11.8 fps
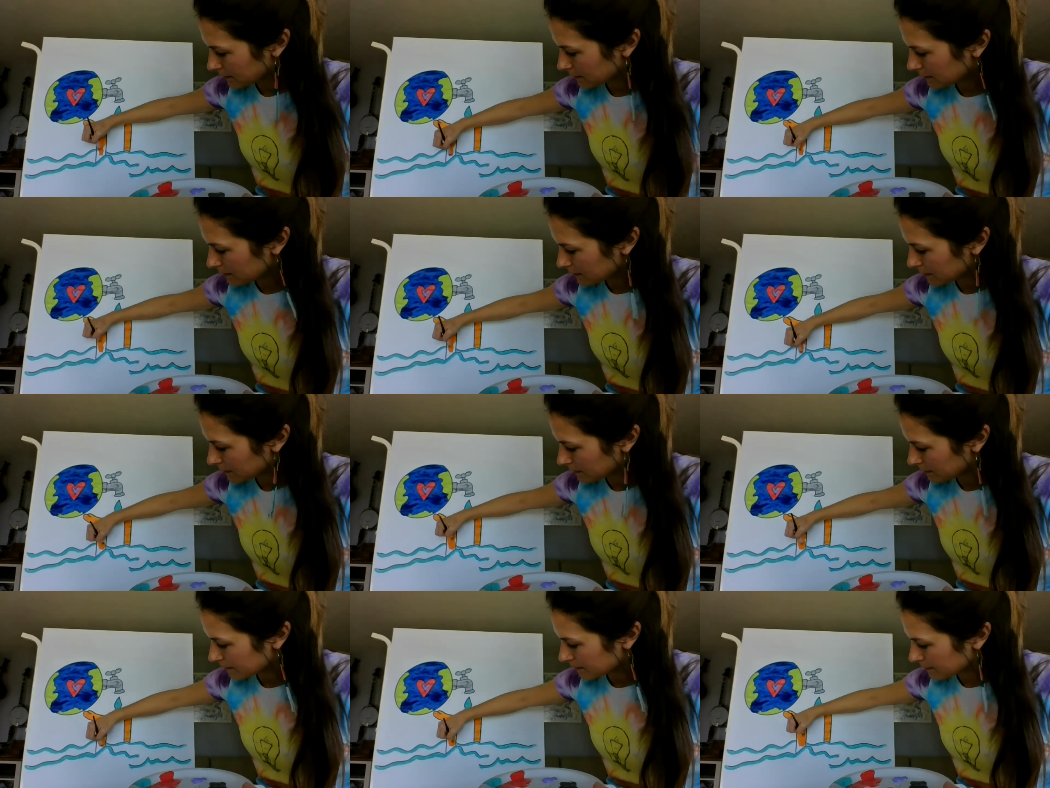
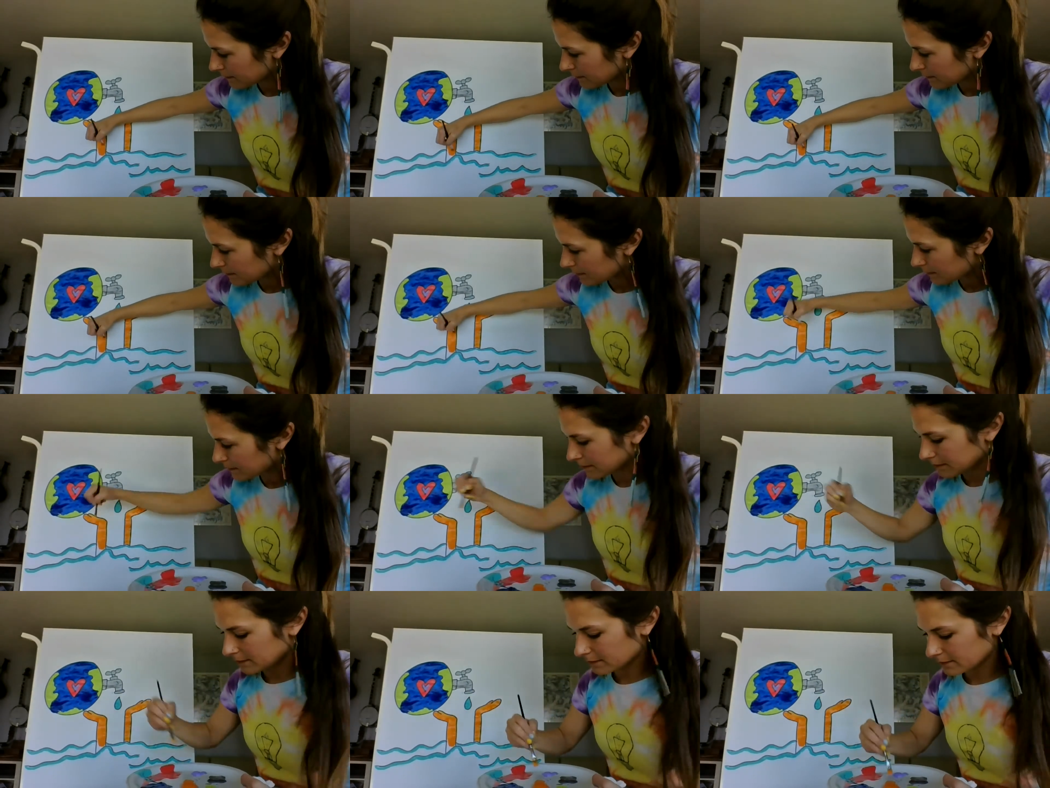
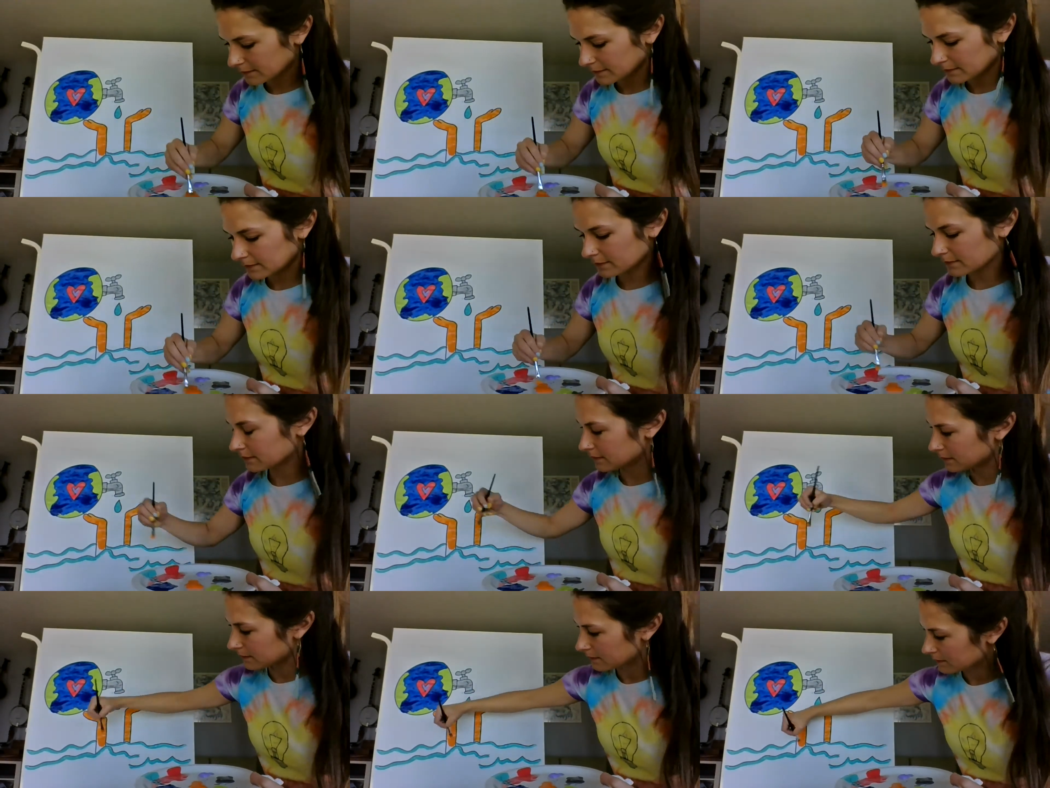
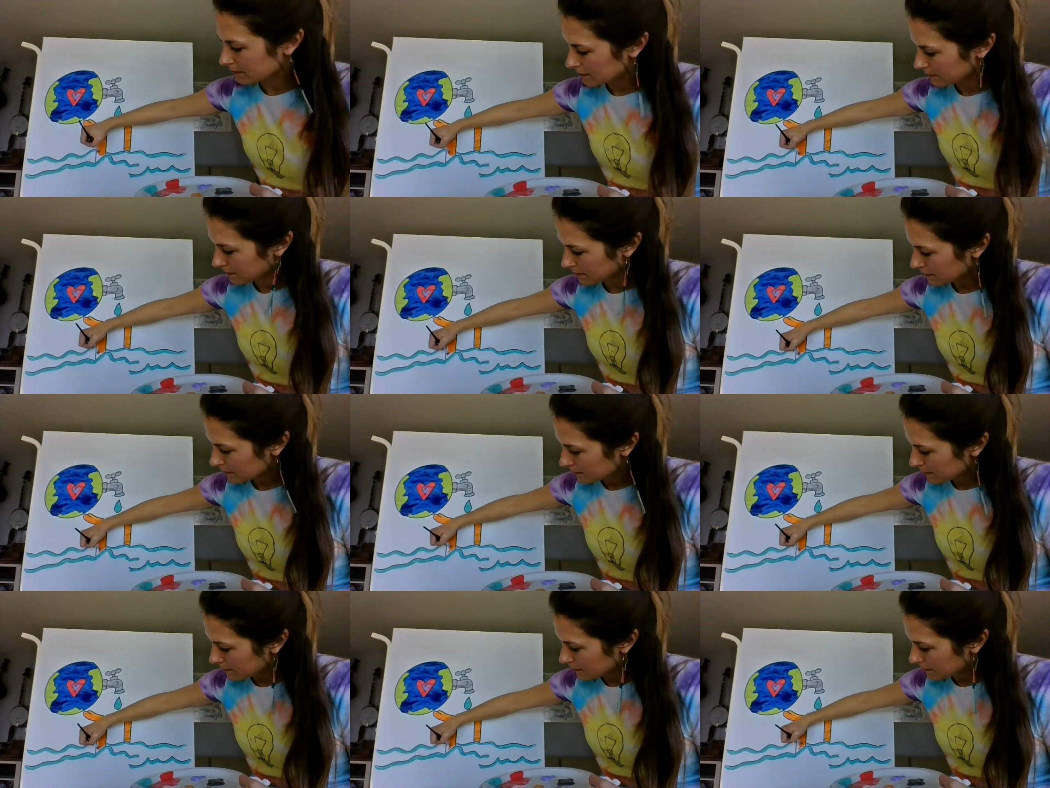Nothing is said.